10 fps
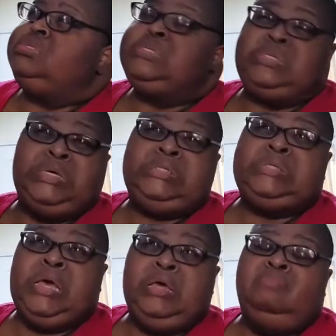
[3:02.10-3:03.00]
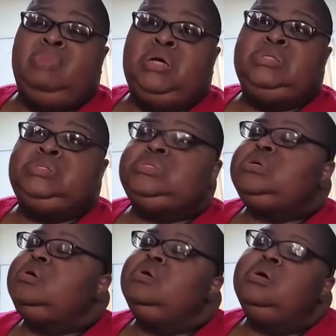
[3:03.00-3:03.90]
6 to 8
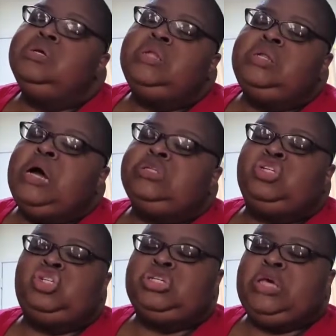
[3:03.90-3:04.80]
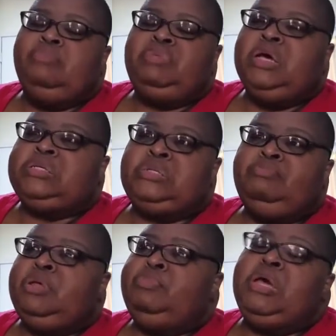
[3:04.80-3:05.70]
months, the doctors just kept
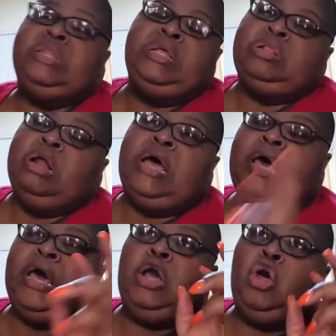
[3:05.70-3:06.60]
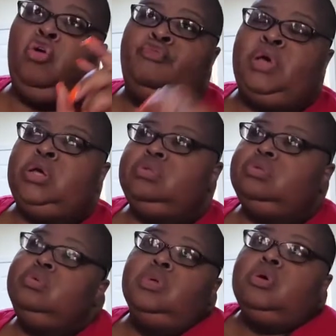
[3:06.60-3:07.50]
testing me because they thought I had COVID,
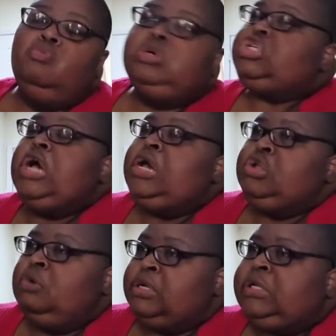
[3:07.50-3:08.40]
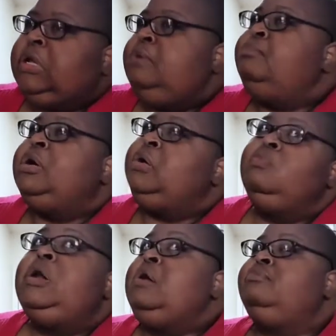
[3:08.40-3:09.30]
which I know I didn't,
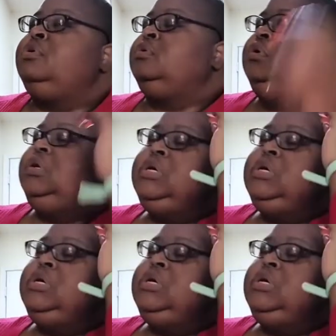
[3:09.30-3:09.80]
but whatever.